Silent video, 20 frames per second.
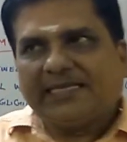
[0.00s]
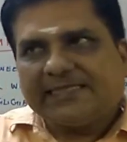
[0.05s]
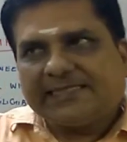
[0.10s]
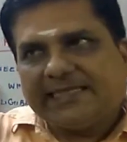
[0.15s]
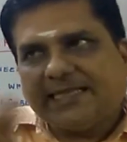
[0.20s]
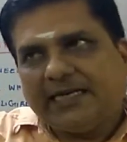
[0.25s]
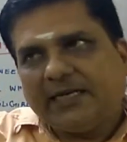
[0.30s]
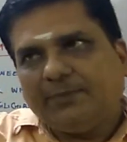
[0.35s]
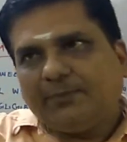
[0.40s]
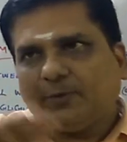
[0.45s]

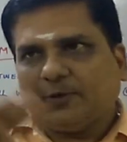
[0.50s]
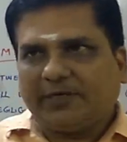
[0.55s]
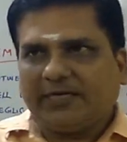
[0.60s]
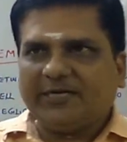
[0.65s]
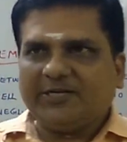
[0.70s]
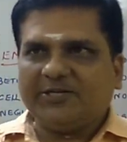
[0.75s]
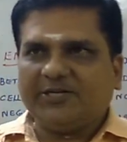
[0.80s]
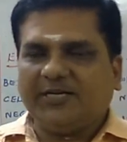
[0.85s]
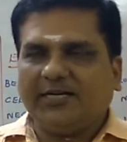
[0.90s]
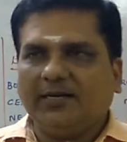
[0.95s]
Cell
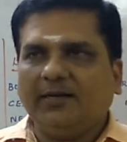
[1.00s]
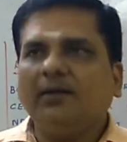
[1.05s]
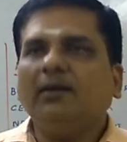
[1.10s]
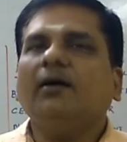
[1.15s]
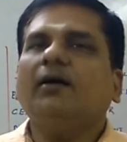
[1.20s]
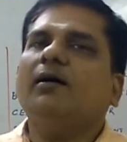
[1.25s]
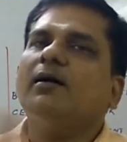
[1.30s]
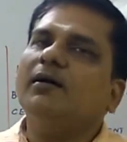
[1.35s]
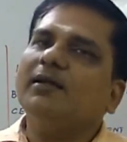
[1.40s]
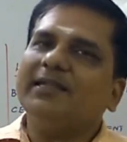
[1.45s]

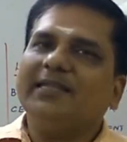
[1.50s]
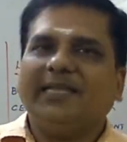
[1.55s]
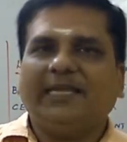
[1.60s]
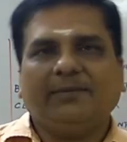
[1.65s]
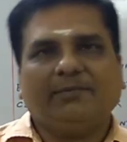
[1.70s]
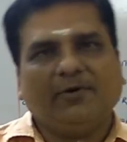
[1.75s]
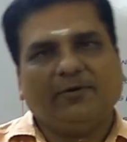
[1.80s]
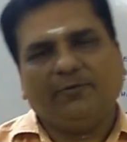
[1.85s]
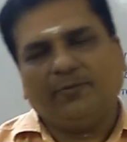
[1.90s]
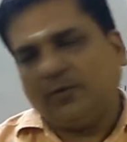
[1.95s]
potential or
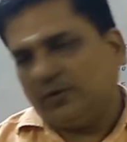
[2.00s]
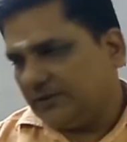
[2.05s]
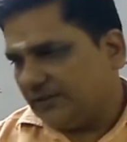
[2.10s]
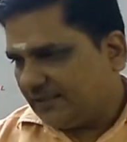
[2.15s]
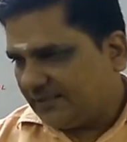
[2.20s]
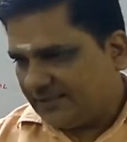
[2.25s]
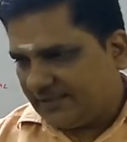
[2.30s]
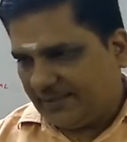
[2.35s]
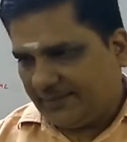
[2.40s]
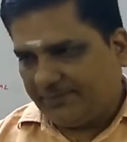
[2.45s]
EMF, both
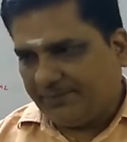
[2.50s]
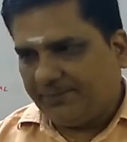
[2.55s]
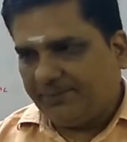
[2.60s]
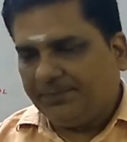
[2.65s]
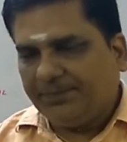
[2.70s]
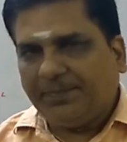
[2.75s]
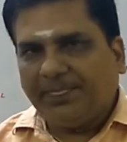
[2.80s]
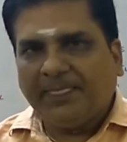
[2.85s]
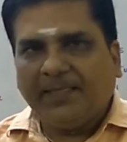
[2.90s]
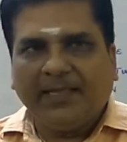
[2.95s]
are same.
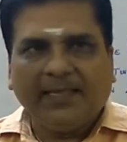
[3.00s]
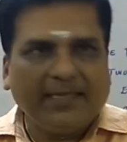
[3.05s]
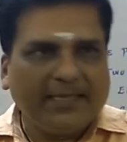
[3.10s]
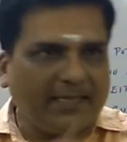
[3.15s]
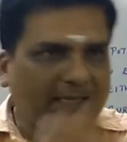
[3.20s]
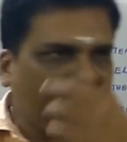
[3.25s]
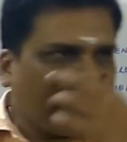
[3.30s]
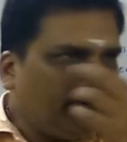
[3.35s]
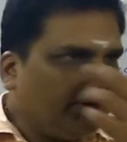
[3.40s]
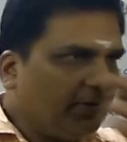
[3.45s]

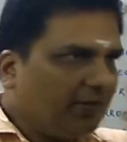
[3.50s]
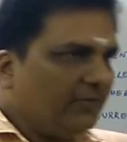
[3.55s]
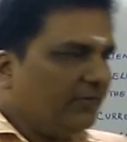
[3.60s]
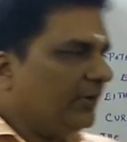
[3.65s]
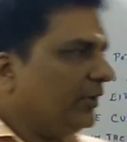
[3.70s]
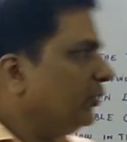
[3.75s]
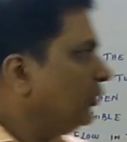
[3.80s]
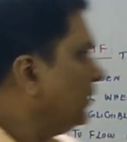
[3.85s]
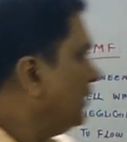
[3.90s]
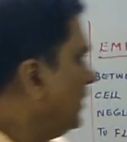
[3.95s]
Here I have
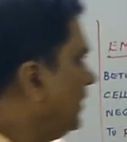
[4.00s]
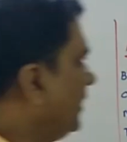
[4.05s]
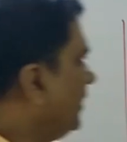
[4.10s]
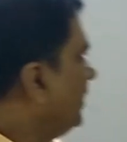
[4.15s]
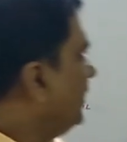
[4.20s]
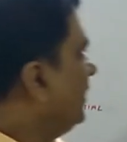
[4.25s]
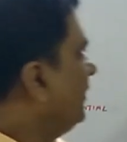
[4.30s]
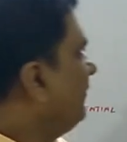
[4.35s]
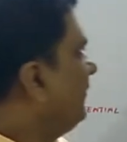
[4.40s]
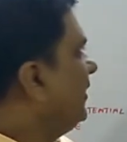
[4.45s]
given you
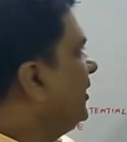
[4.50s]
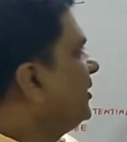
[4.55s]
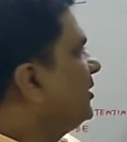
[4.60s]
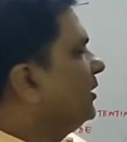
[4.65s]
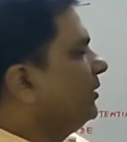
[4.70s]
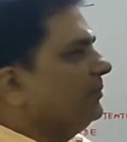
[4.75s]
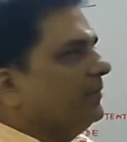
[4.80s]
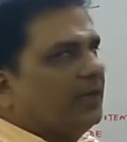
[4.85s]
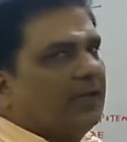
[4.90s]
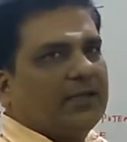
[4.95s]
the
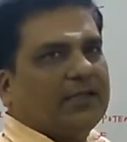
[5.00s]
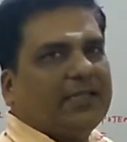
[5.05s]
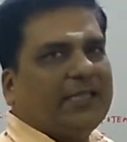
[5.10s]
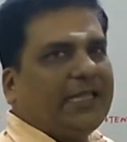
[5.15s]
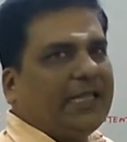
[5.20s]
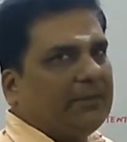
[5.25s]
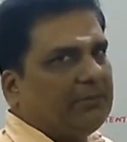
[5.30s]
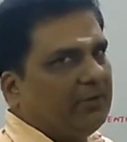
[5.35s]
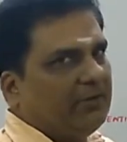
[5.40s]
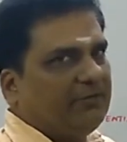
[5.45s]
definition,
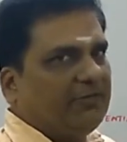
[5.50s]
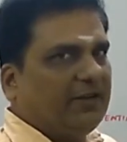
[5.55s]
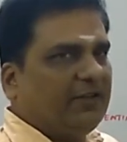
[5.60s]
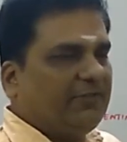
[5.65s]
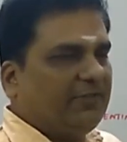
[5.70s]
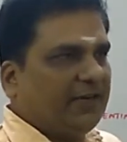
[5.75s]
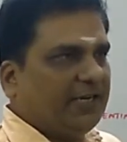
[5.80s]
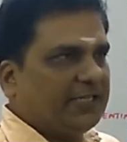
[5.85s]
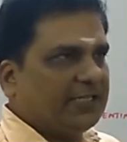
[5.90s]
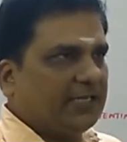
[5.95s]
EMF
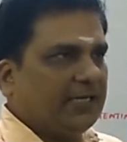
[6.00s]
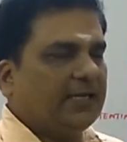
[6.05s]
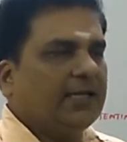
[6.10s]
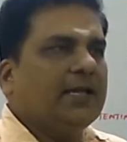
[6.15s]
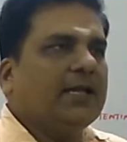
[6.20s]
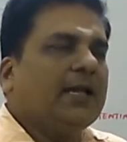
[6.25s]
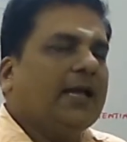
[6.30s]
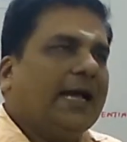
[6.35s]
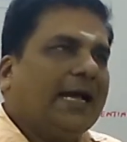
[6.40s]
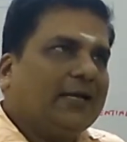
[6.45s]
definition.
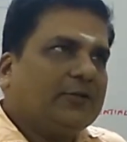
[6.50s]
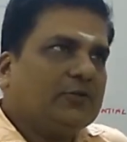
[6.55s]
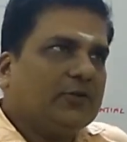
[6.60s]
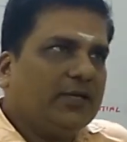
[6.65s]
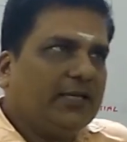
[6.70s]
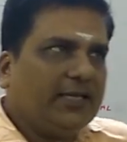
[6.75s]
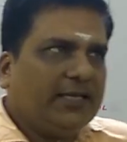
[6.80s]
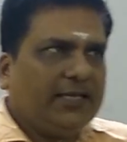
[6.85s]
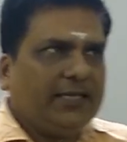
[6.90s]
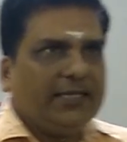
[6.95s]

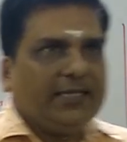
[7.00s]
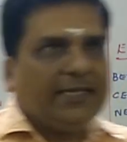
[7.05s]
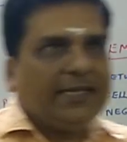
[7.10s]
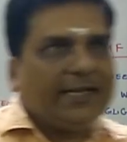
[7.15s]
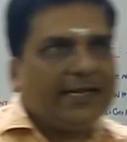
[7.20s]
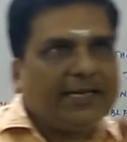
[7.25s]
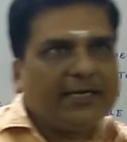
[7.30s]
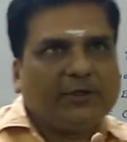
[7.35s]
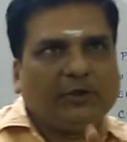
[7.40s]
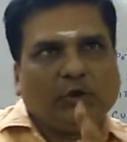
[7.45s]
Actually,
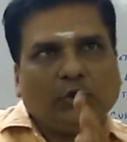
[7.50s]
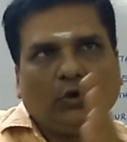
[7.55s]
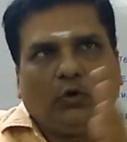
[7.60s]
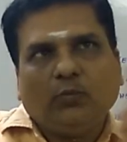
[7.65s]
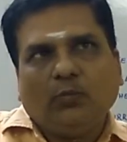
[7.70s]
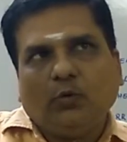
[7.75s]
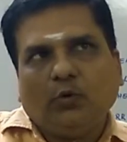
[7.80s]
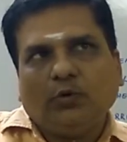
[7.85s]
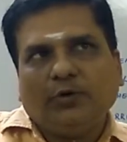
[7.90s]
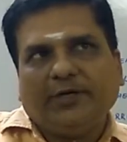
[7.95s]

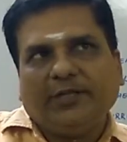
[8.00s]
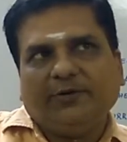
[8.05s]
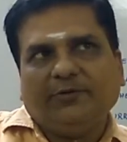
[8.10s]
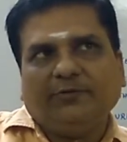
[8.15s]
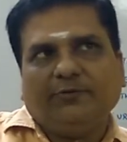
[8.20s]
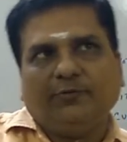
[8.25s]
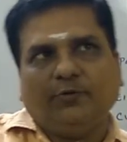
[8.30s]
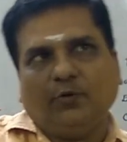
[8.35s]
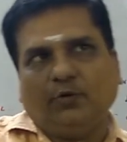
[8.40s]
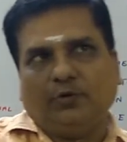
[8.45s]

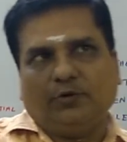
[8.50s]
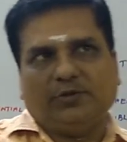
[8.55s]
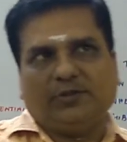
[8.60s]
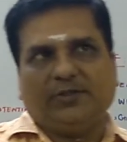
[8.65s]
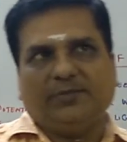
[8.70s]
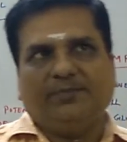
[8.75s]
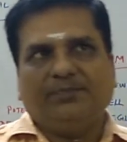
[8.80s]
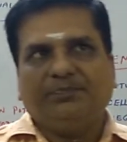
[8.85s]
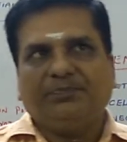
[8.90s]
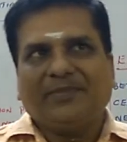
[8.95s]
electromotive
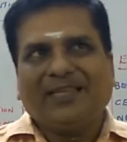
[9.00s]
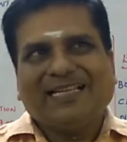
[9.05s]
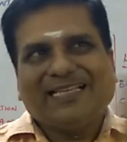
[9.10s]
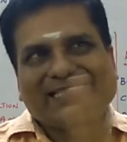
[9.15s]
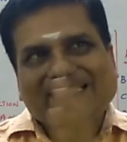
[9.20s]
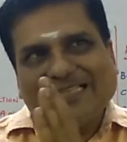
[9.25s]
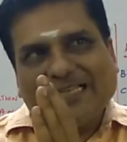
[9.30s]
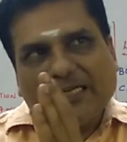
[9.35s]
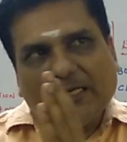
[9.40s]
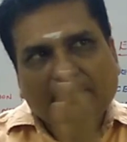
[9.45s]
force,
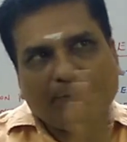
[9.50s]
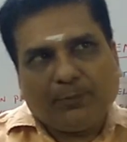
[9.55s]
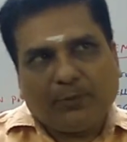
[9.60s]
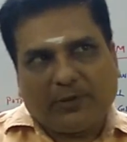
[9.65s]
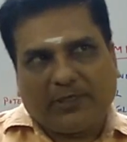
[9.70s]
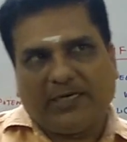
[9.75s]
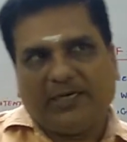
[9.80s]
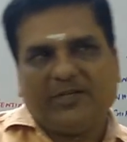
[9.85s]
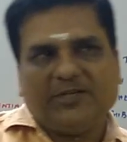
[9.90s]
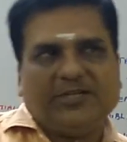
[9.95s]
cell
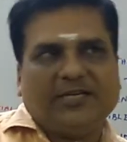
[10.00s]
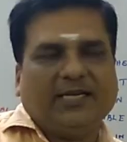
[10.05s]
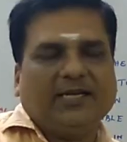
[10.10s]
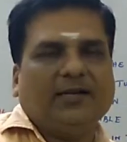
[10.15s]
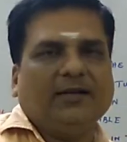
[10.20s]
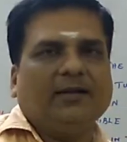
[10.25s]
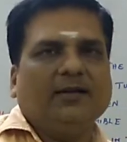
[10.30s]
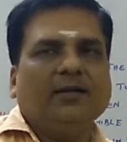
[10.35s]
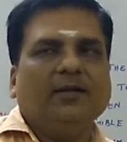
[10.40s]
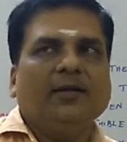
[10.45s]

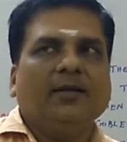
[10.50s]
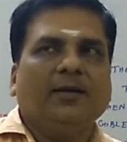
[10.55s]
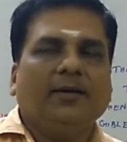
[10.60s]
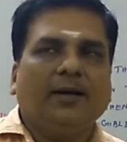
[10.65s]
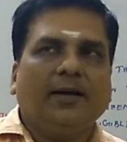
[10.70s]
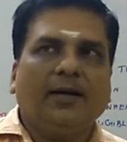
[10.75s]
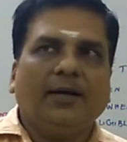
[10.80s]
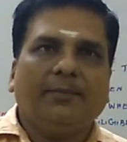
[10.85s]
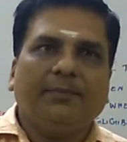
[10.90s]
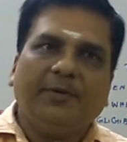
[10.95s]
potential.
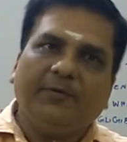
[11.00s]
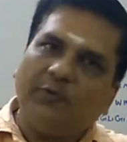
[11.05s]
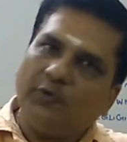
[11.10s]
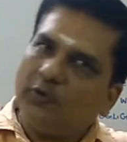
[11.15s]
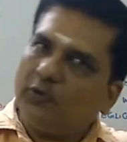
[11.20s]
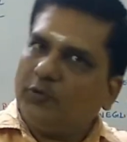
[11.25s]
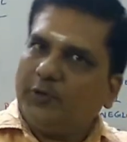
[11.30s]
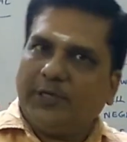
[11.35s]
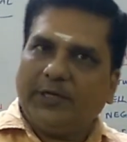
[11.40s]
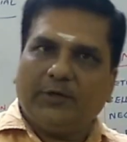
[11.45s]

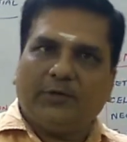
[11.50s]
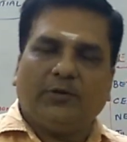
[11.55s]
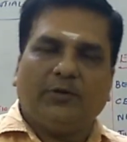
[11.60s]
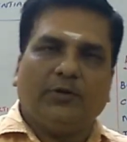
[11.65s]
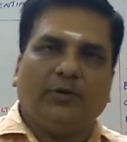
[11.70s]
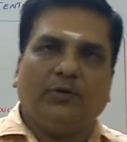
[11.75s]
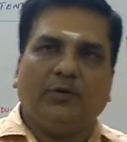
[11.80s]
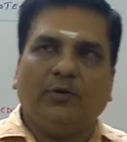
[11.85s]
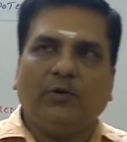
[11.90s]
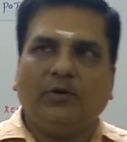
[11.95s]
Before going
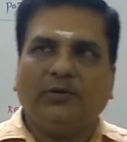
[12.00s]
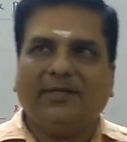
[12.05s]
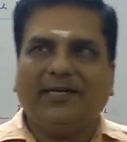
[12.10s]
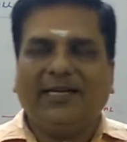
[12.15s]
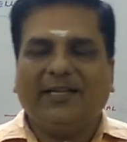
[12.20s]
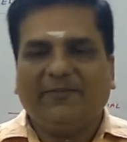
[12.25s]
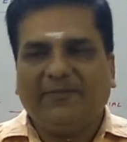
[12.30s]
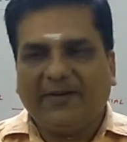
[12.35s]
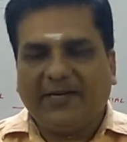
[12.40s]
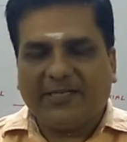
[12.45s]
to know the
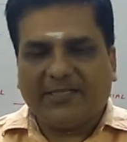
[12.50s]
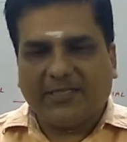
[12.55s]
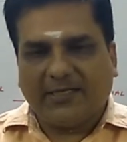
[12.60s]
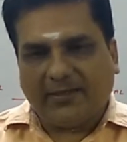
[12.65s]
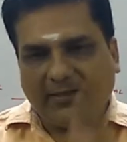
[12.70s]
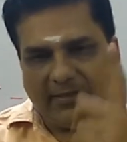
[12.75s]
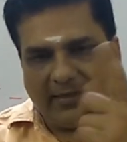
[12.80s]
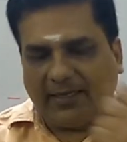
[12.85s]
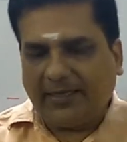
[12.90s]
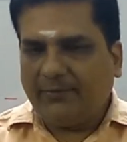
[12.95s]

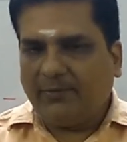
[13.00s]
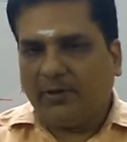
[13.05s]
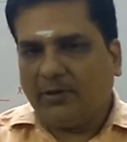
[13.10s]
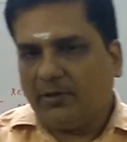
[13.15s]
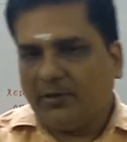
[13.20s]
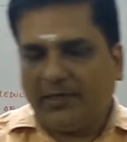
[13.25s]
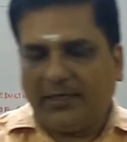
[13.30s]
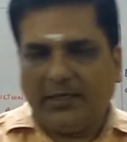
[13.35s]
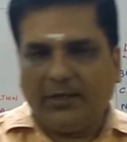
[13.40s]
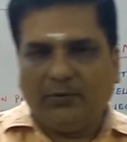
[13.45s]
definition, I want
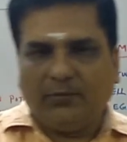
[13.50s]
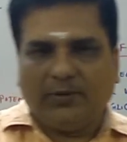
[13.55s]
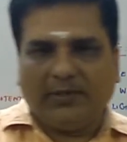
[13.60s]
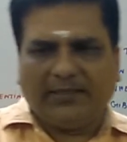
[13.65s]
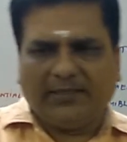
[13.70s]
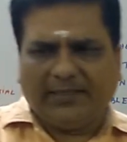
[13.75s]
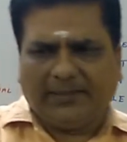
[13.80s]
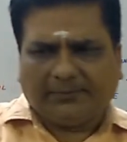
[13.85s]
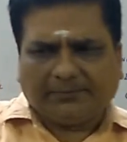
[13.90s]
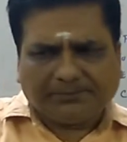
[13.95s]
to tell you
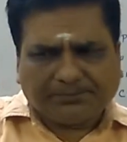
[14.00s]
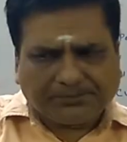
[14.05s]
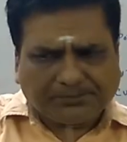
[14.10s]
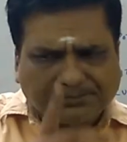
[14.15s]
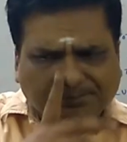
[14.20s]
one thing.